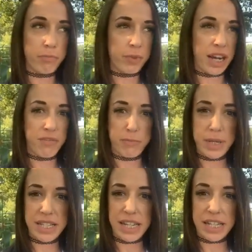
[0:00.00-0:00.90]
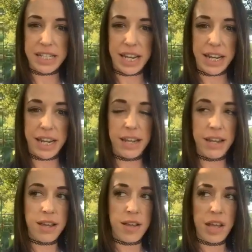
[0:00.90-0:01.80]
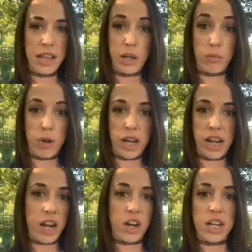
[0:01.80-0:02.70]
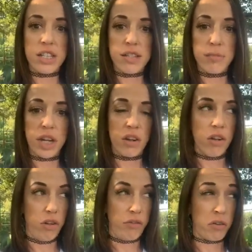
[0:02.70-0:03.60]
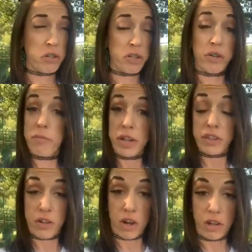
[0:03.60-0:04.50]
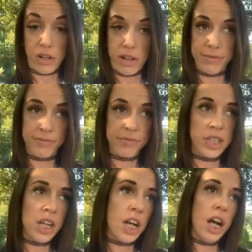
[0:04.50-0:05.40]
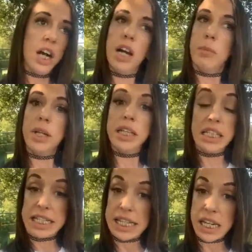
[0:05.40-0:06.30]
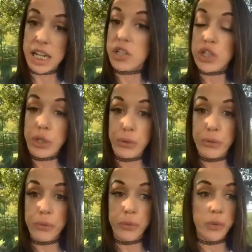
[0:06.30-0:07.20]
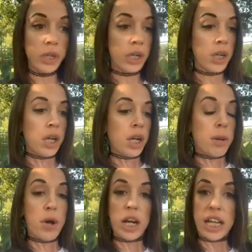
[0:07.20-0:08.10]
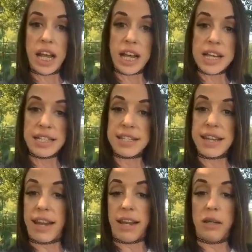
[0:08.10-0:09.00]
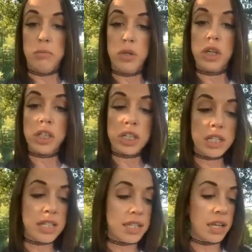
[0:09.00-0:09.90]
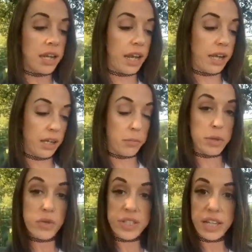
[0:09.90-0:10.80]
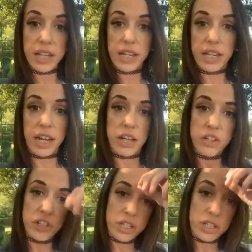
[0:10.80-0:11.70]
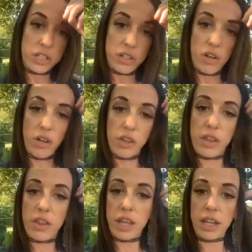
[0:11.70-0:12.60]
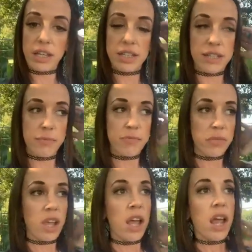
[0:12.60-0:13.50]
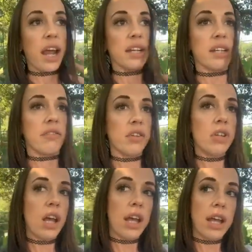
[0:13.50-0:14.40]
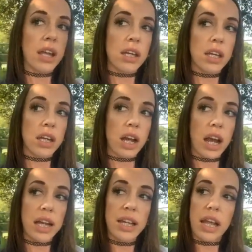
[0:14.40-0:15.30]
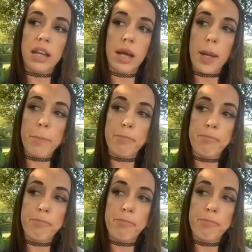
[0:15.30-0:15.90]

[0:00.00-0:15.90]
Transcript: kind of busy day, like running errands and being all over. So I've been in the car a lot, listening to podcasts and books and music and just all the things. And I feel like I had like a